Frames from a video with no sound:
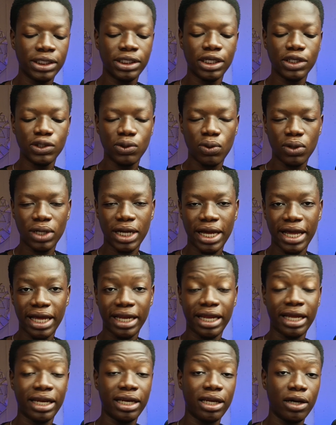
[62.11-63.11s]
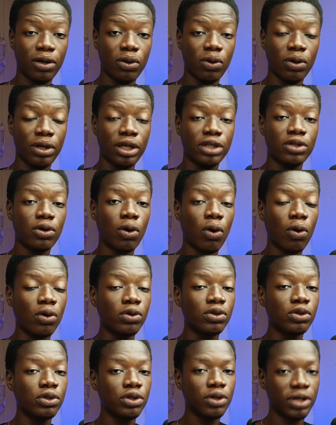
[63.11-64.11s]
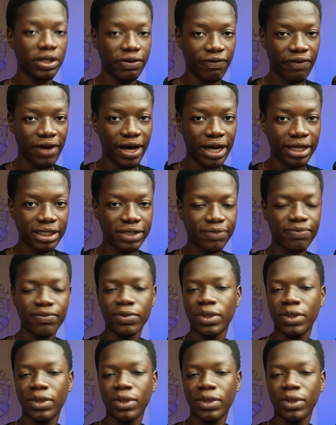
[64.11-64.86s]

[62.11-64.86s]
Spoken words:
just go on ahead and download it onto your device.